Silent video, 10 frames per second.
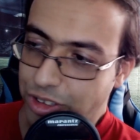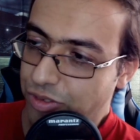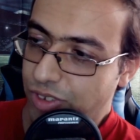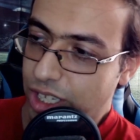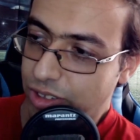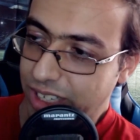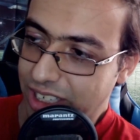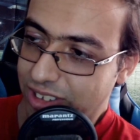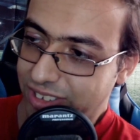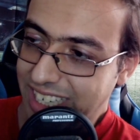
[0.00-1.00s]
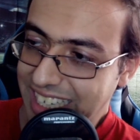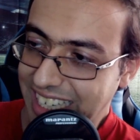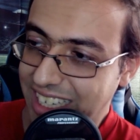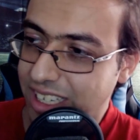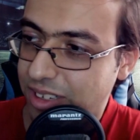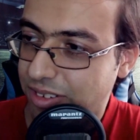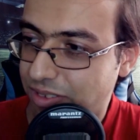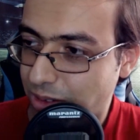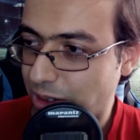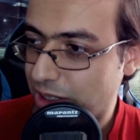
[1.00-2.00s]
following already
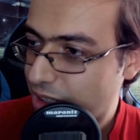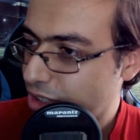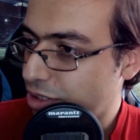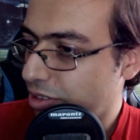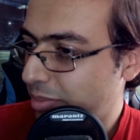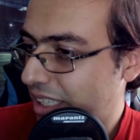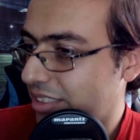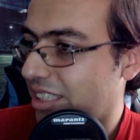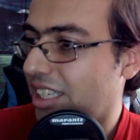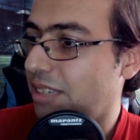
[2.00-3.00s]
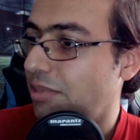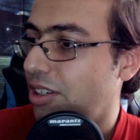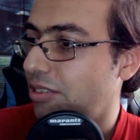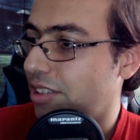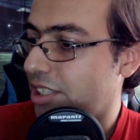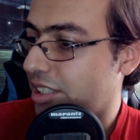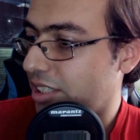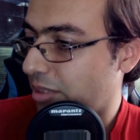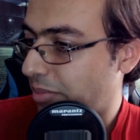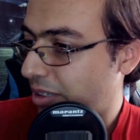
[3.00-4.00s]
for a short amount of time, which is
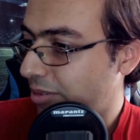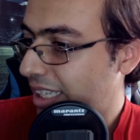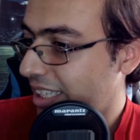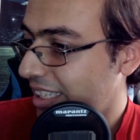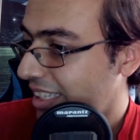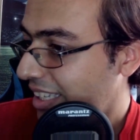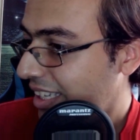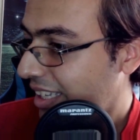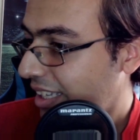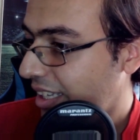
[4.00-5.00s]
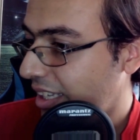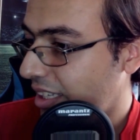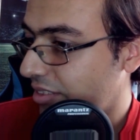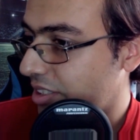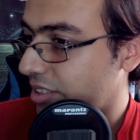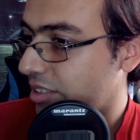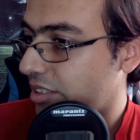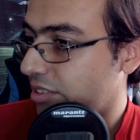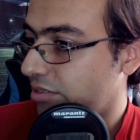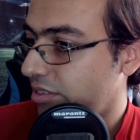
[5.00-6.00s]
Emanuela. And I'm just going to
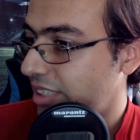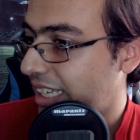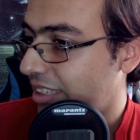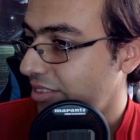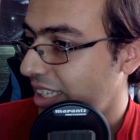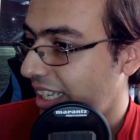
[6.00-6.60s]
scroll down.